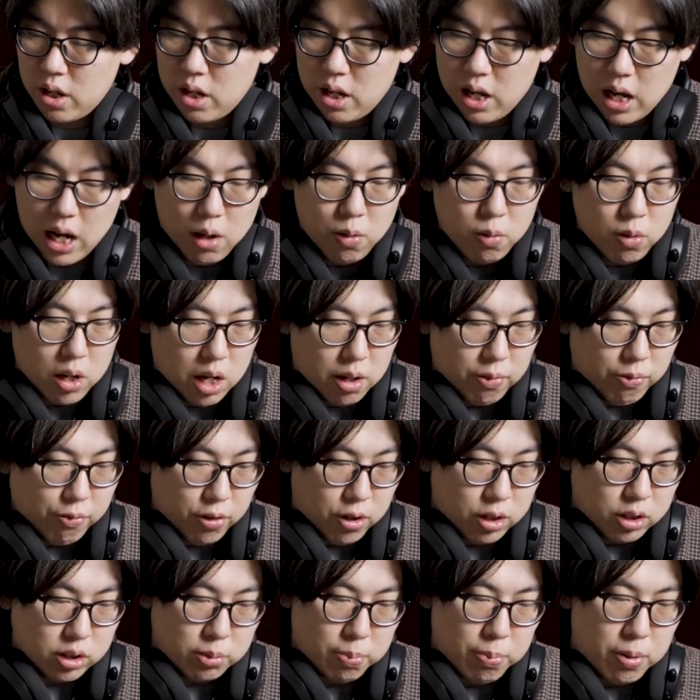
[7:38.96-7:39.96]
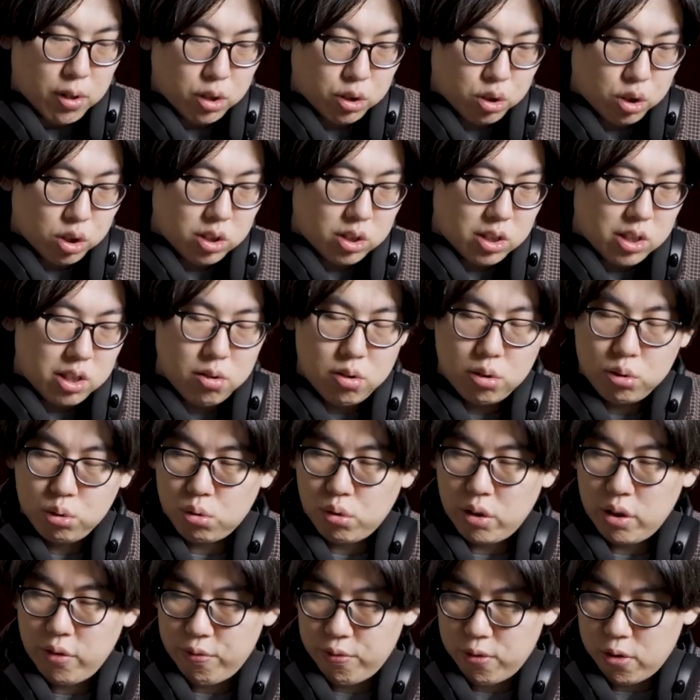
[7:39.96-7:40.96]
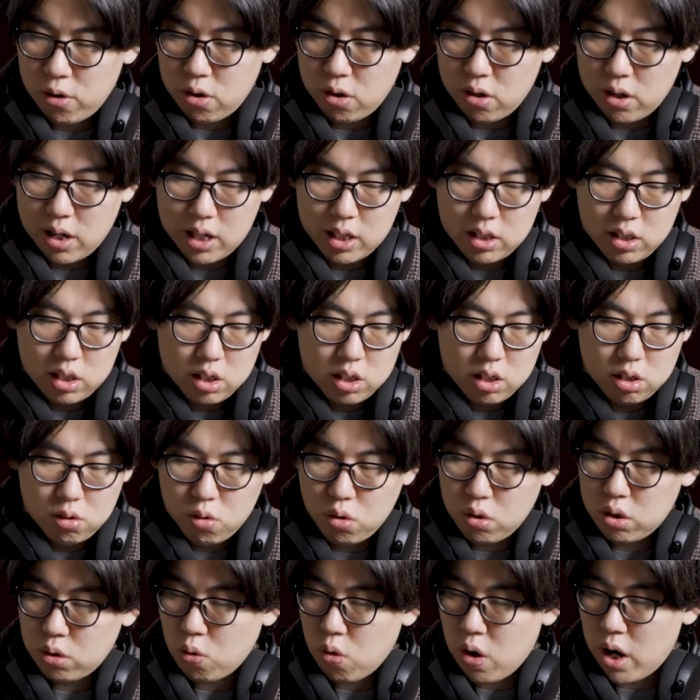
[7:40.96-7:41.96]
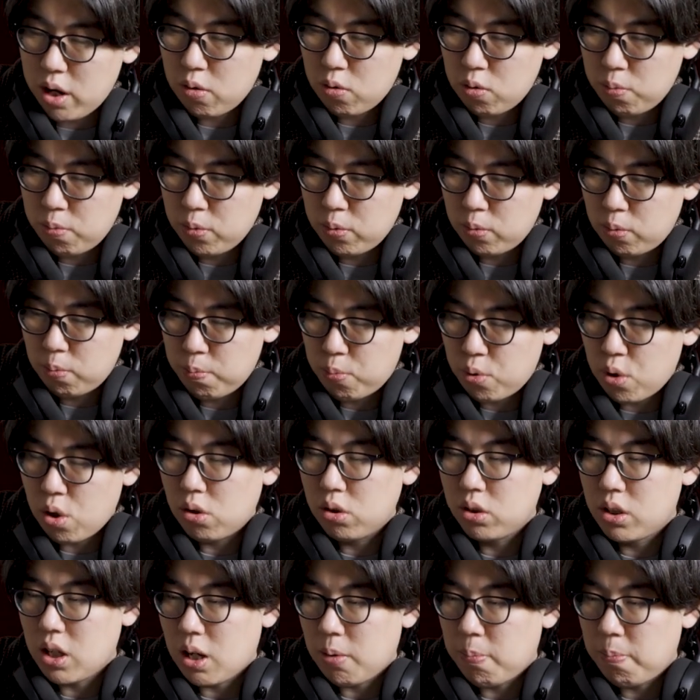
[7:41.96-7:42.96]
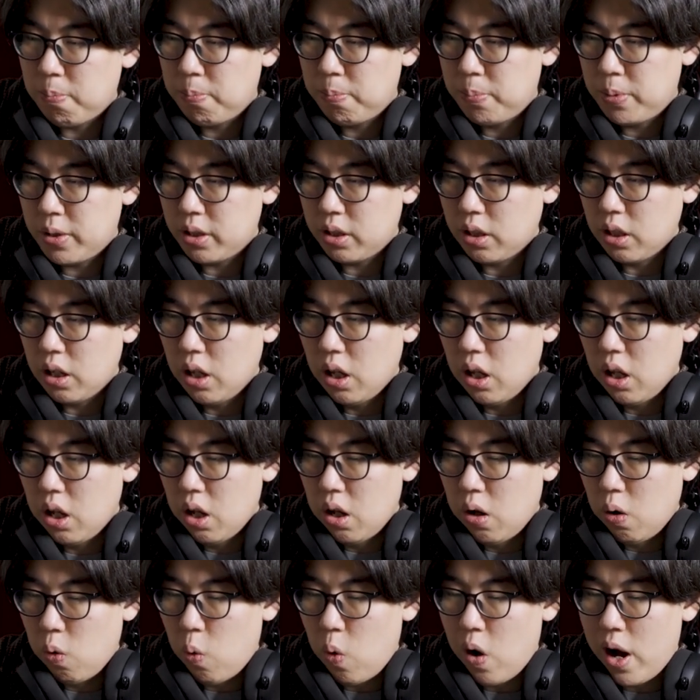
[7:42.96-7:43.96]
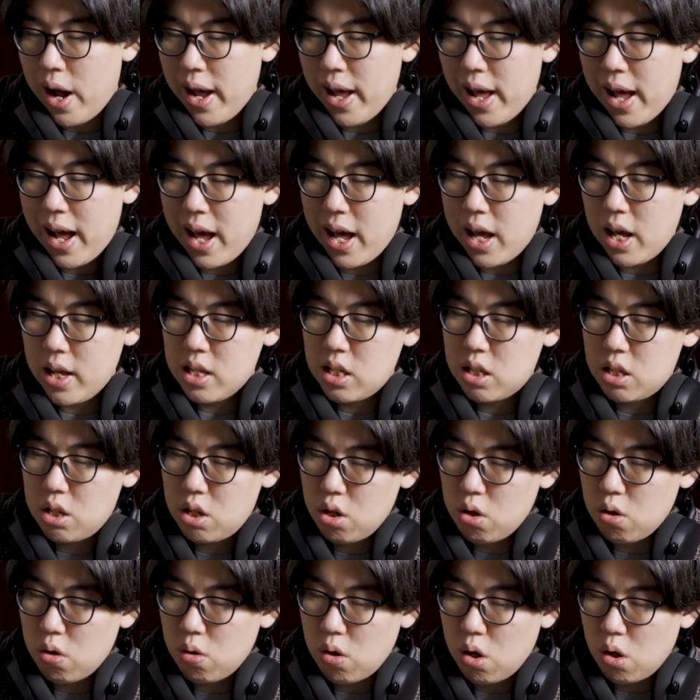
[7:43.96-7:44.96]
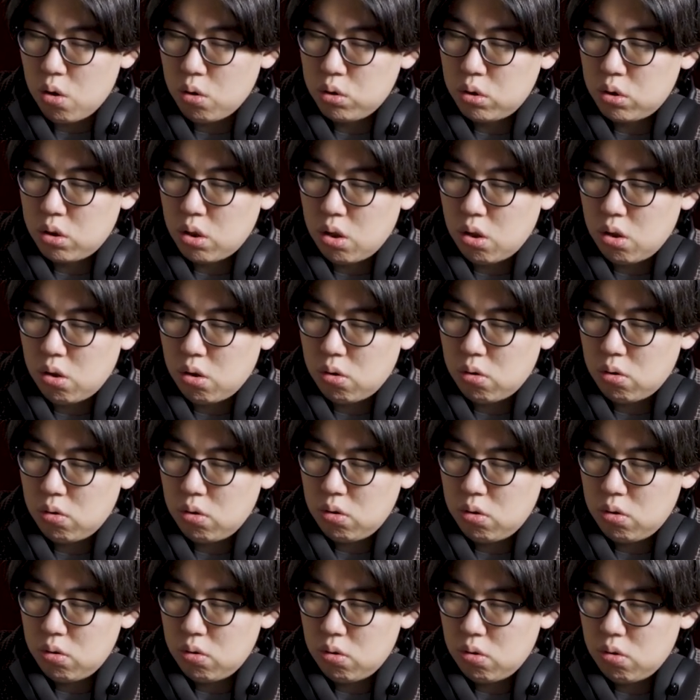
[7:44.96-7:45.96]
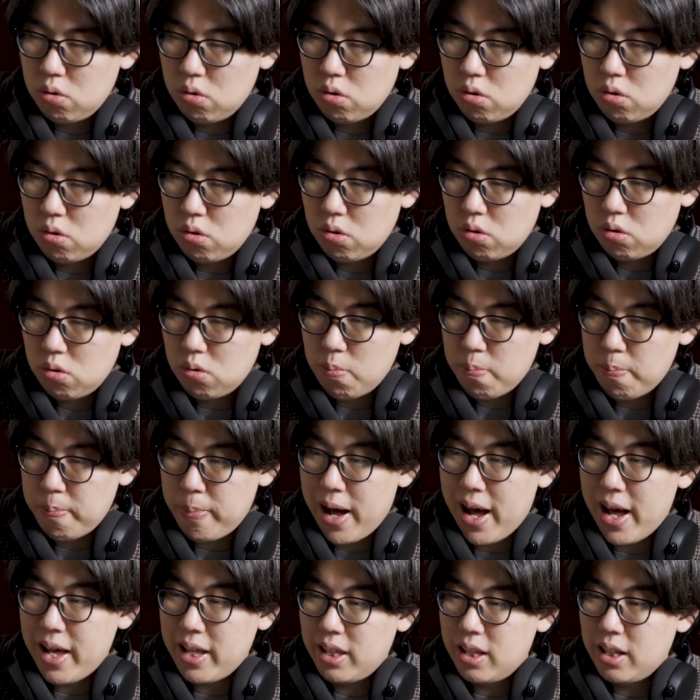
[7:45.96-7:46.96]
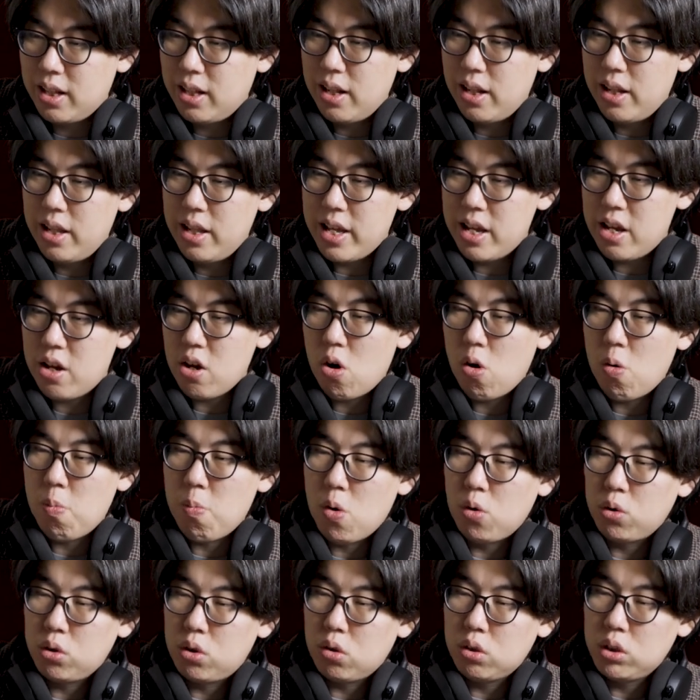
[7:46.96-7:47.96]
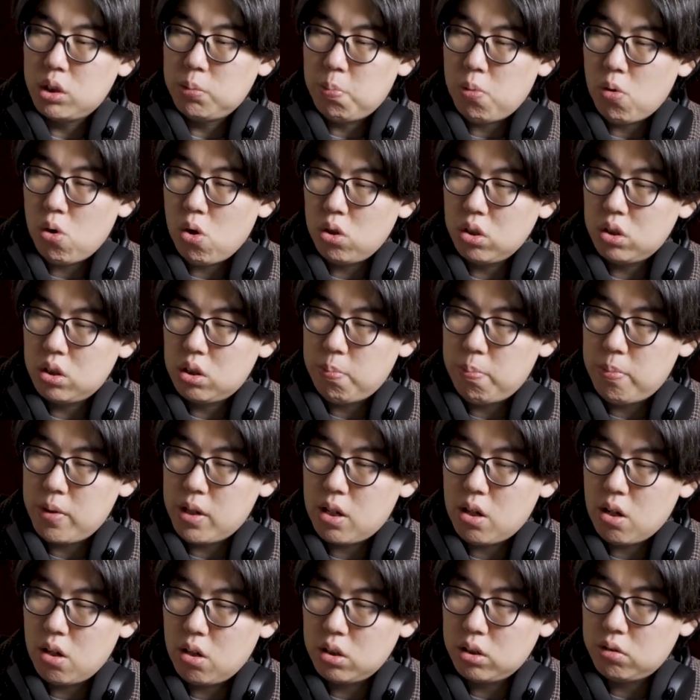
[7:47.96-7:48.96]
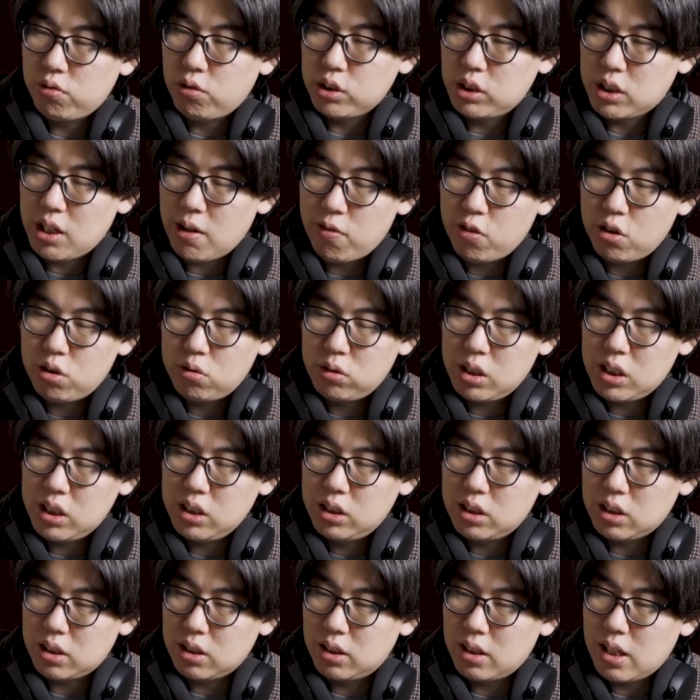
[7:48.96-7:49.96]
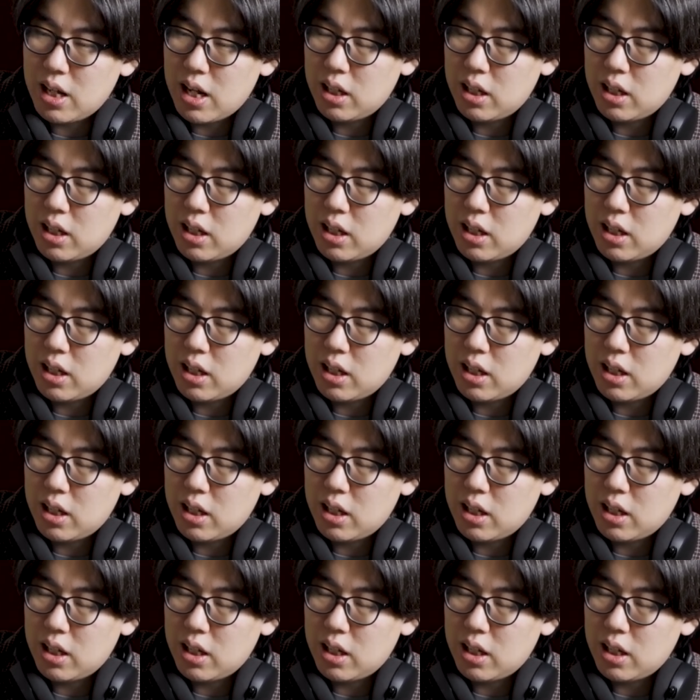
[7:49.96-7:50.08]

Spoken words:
I first purchased 034. I think it's good, quite good product. But why I still also buy the Leo Motorsport? Because for several reasons.